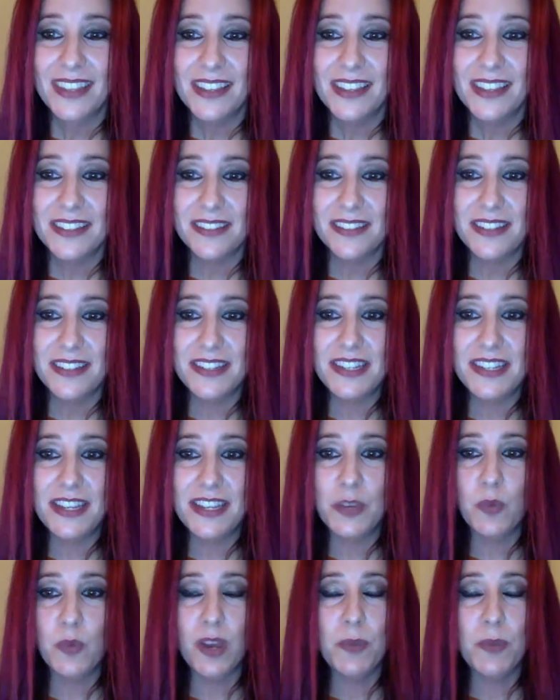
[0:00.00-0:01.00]
So let's take
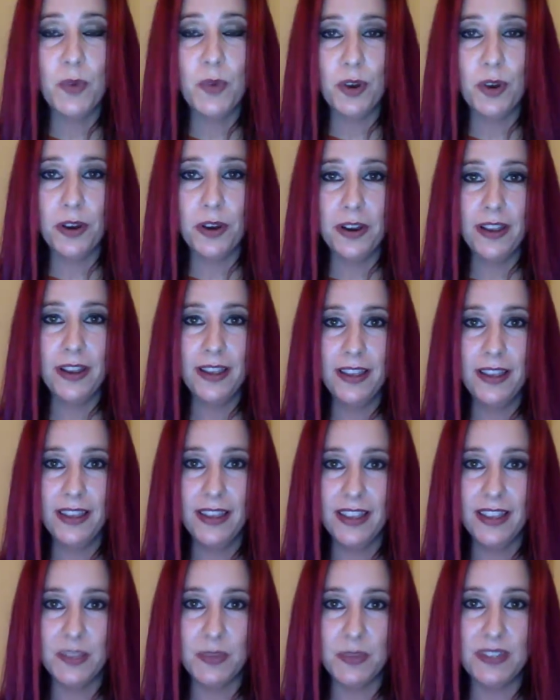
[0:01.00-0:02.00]
one more,
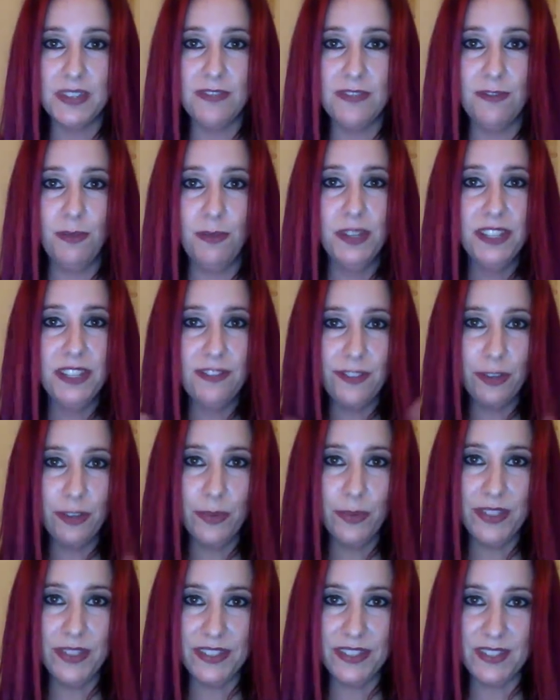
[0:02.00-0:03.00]
as we really feel
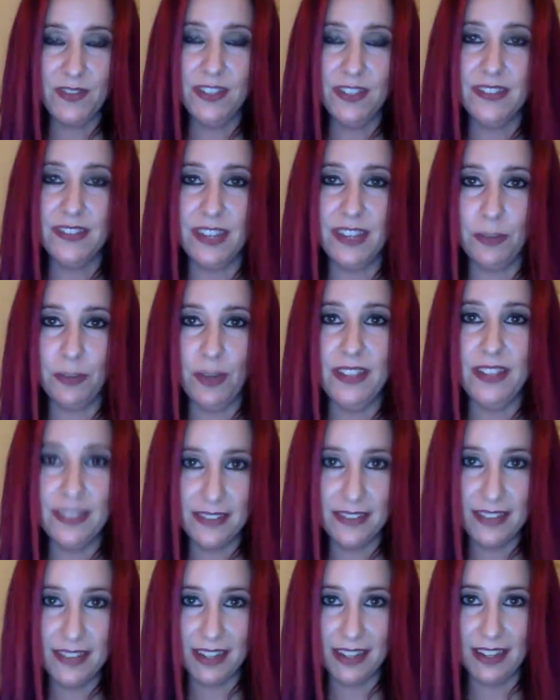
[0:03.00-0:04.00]
what this feels like right this
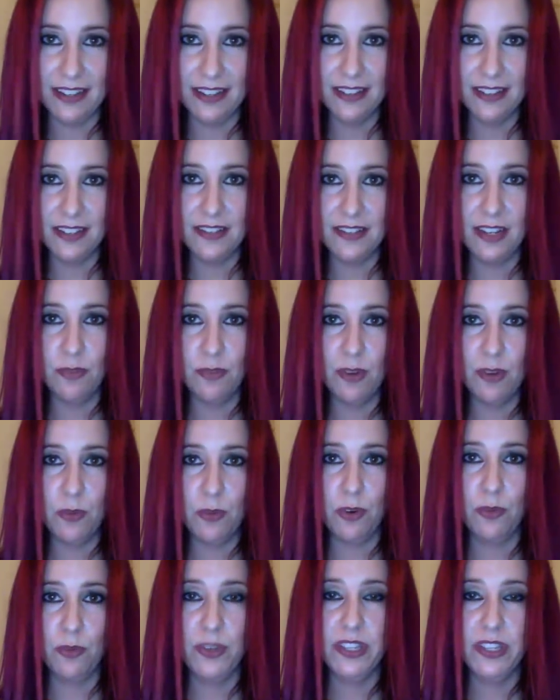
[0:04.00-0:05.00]
second. Let's take one
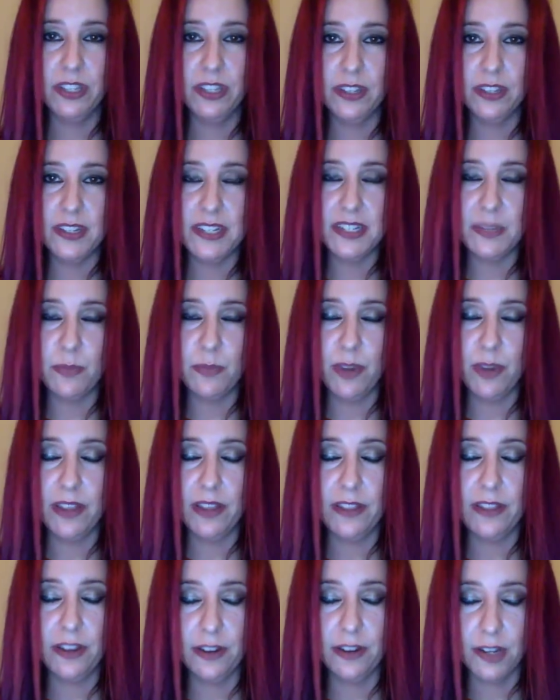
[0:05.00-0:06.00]
more really good deep breath
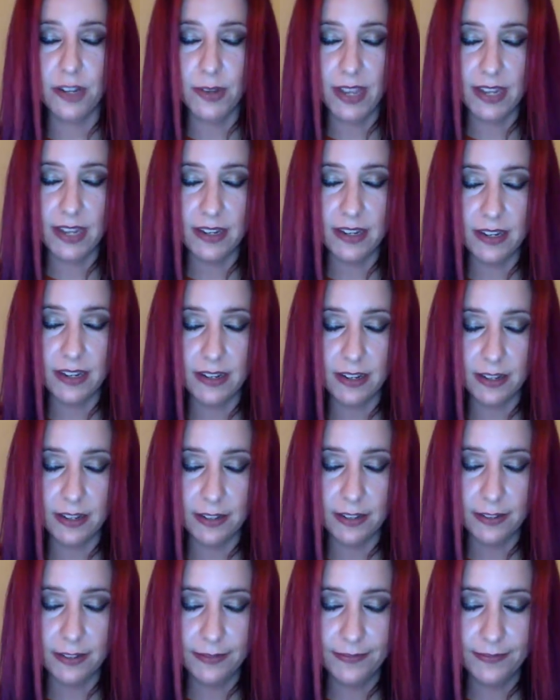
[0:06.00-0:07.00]
here. Go ahead and
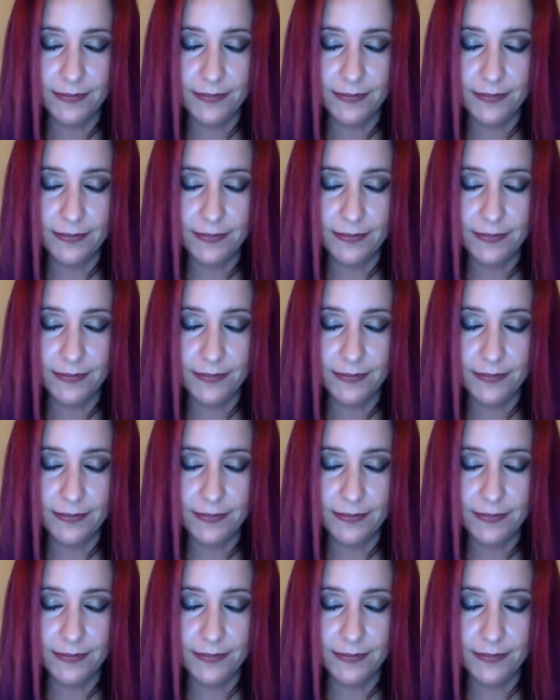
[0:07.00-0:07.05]
inhale.